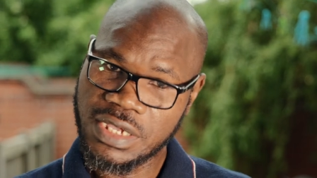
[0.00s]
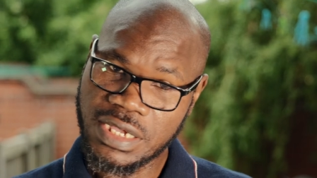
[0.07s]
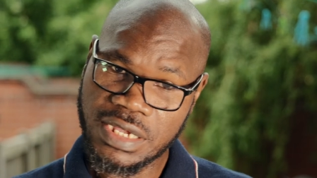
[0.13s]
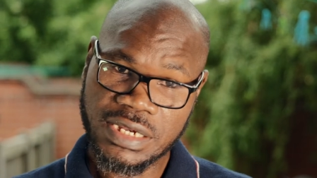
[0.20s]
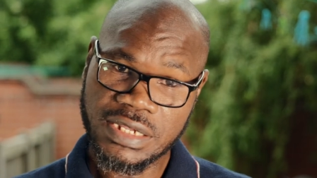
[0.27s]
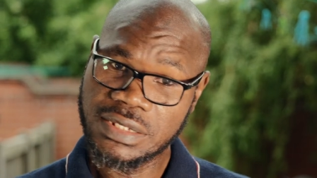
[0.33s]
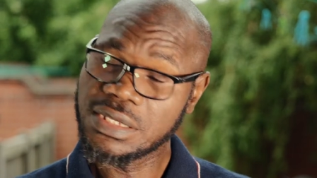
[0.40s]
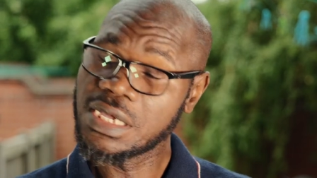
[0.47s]

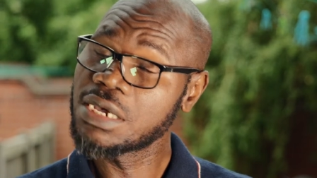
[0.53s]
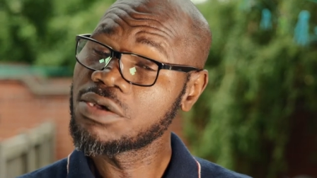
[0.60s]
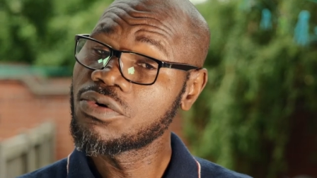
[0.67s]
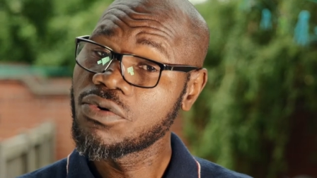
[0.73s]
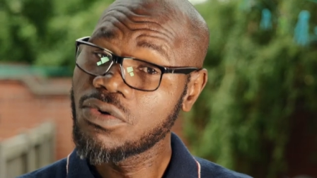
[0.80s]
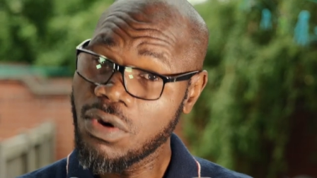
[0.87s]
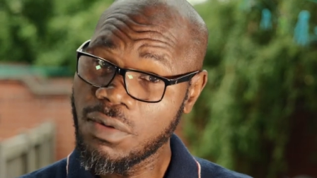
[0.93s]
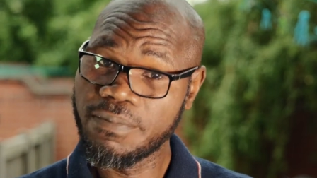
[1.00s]
It is a
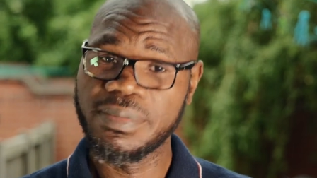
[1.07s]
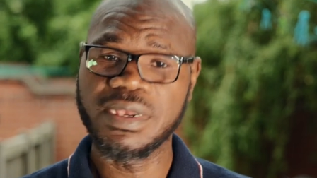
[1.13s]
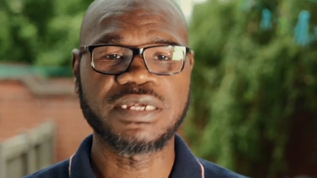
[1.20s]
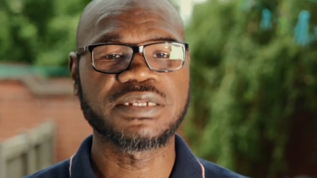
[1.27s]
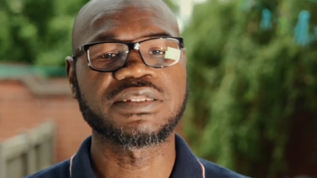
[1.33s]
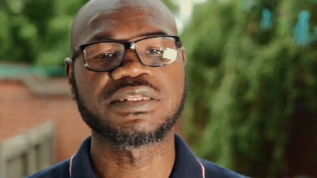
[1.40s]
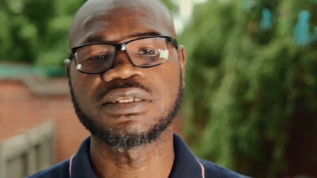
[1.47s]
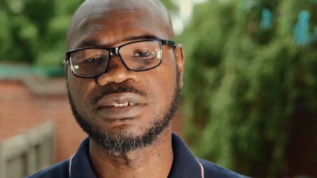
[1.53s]

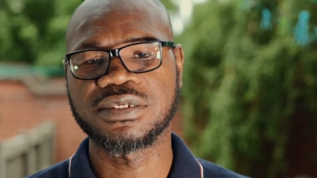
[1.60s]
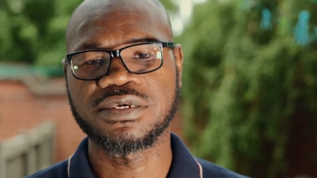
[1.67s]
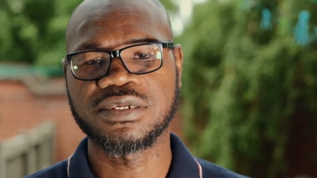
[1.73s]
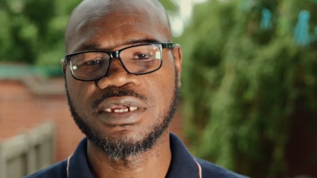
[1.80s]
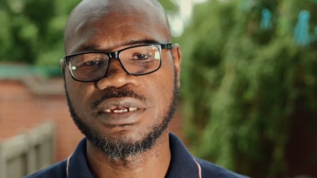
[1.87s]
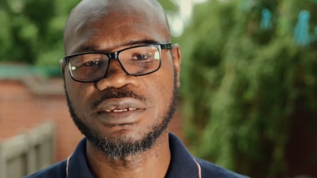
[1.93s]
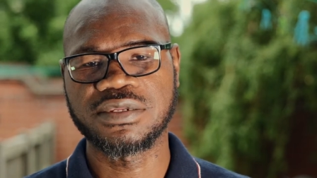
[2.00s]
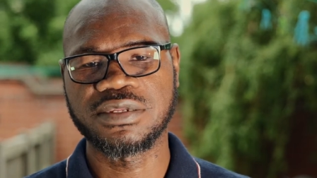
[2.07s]
complex
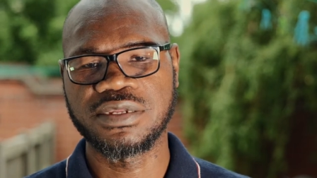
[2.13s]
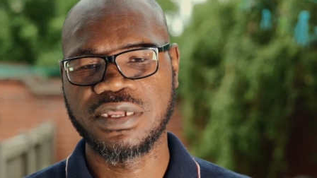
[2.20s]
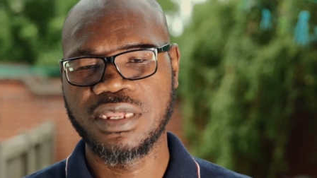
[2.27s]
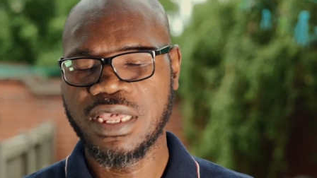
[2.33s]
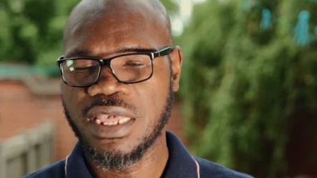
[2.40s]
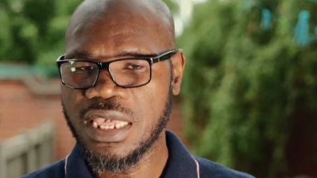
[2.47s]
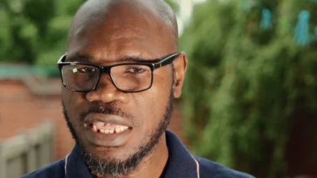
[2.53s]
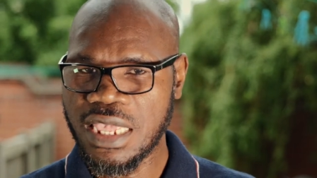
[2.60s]
disorder
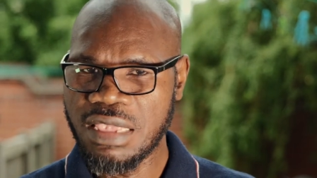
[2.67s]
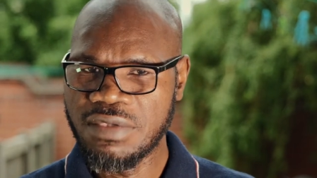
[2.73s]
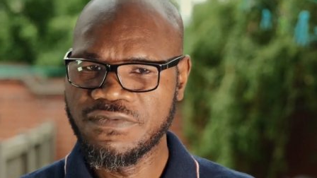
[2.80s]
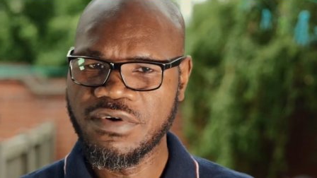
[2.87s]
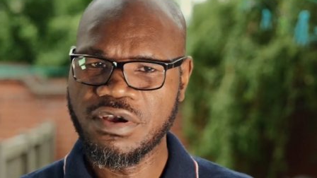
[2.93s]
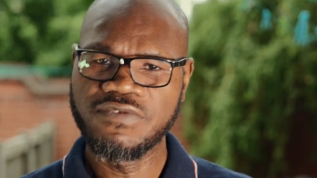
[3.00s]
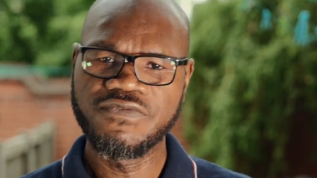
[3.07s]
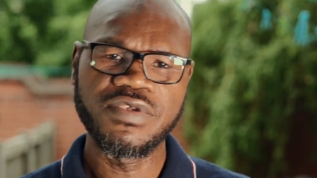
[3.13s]

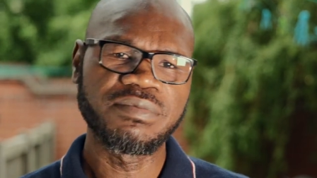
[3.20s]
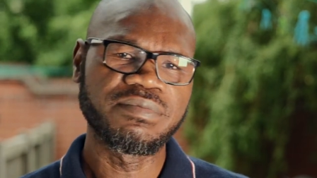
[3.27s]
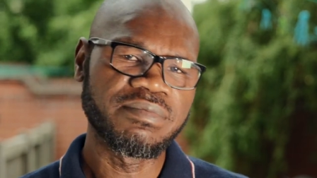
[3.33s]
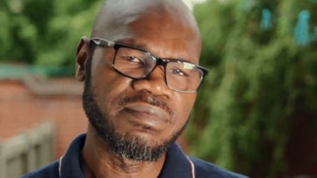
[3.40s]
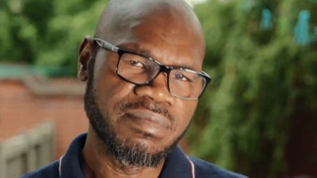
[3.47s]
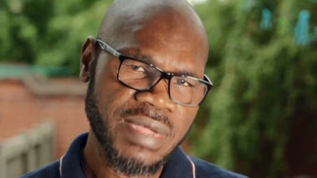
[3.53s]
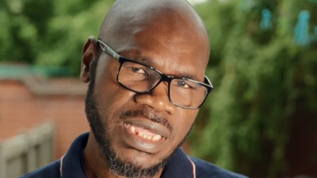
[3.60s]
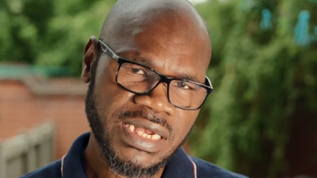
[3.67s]

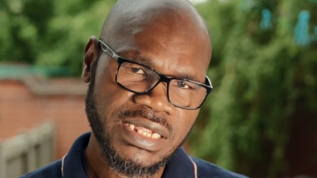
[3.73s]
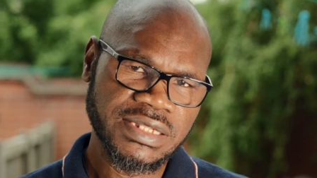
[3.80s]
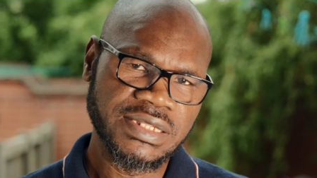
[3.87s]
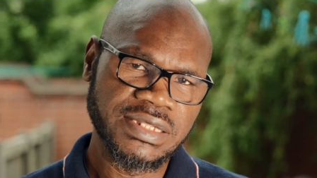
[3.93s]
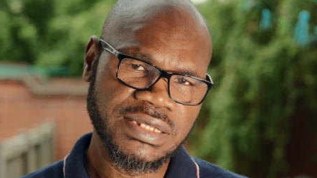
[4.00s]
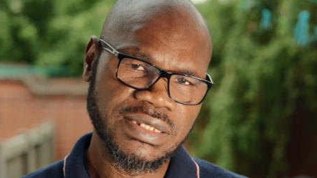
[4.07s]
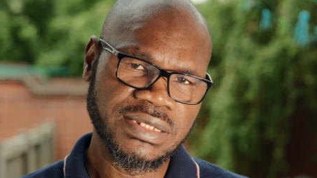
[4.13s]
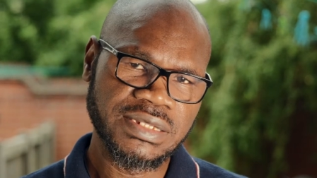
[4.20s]
involving many
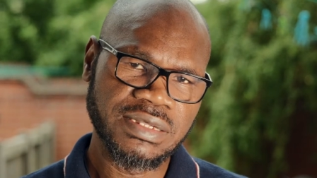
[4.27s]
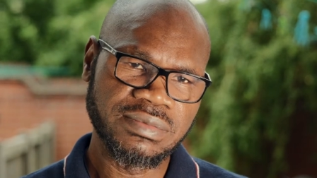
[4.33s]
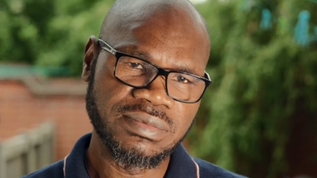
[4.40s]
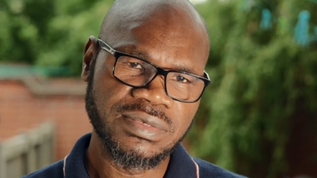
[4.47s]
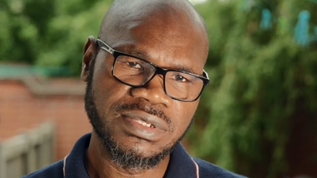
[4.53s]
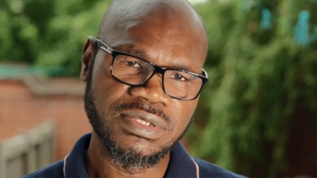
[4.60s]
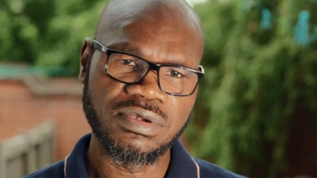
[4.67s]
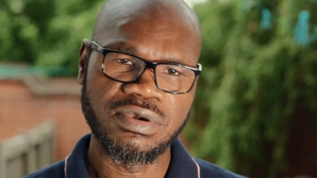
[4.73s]

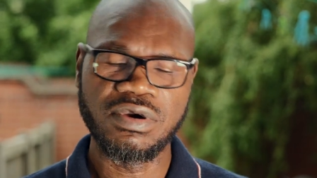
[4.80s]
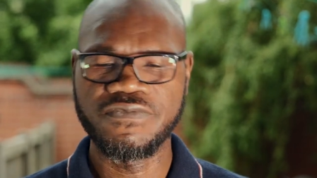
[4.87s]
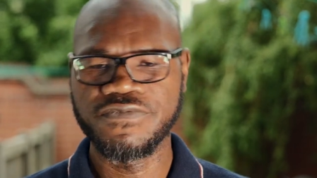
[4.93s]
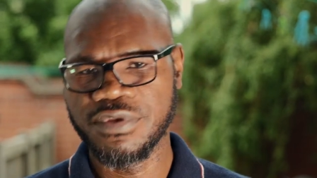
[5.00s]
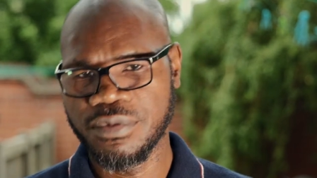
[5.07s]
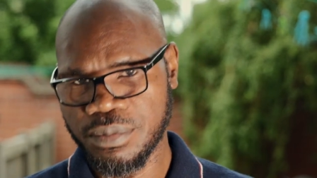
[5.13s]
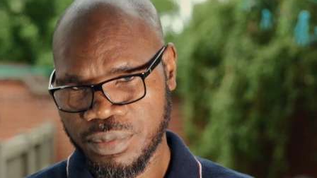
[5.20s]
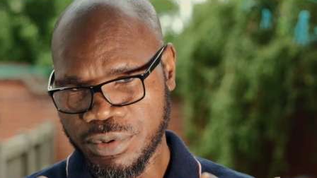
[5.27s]
systems of
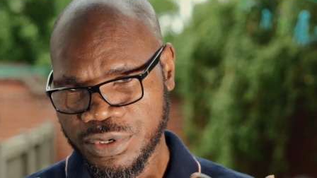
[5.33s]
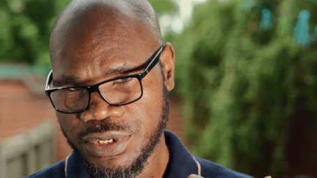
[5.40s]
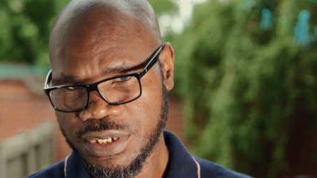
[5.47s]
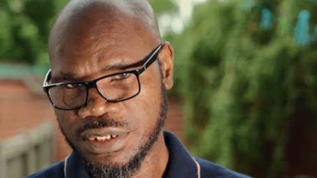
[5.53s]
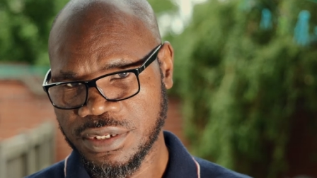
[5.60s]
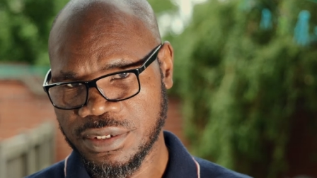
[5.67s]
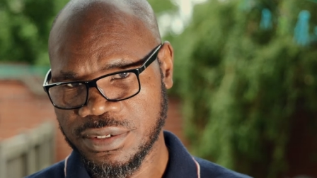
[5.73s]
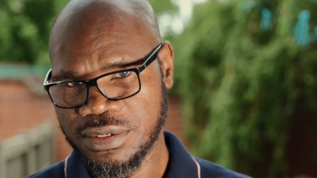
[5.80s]
the body,